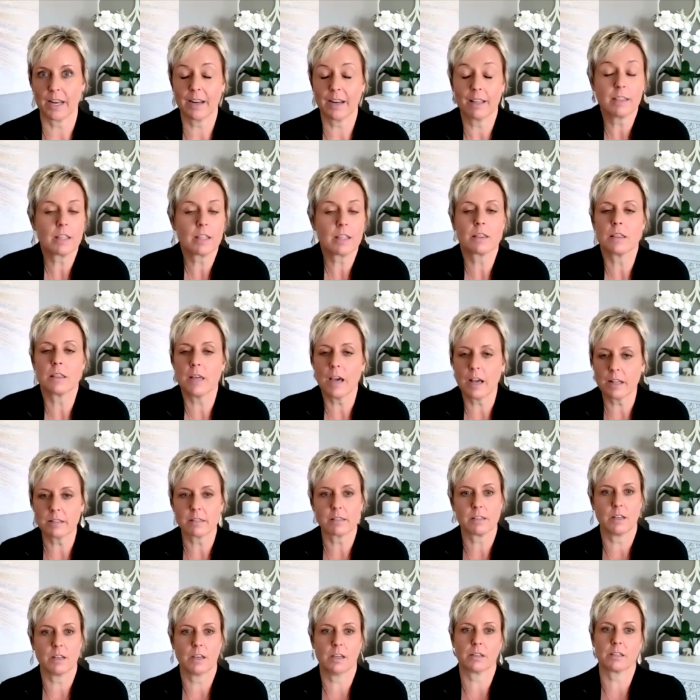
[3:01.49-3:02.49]
I think
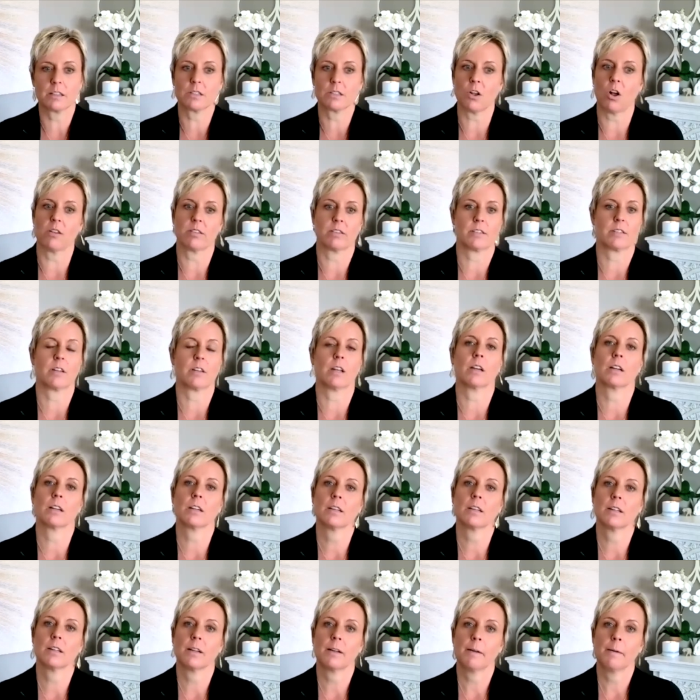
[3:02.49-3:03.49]
that's exhausting.
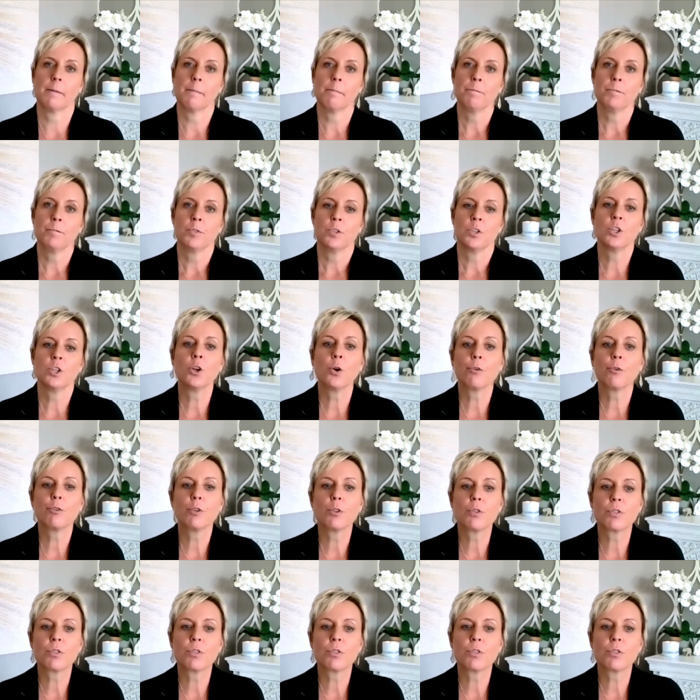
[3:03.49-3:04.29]
You know, if you